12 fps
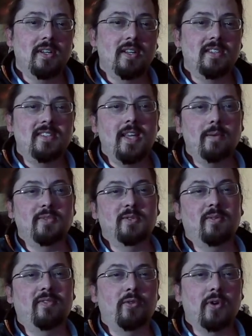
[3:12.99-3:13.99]
Same as
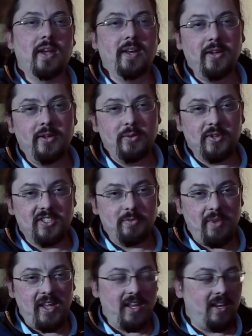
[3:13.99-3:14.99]
before, I need to
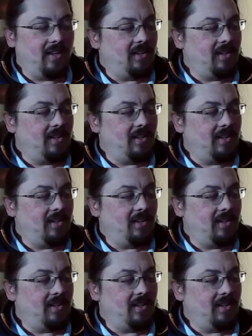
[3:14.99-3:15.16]
expand it.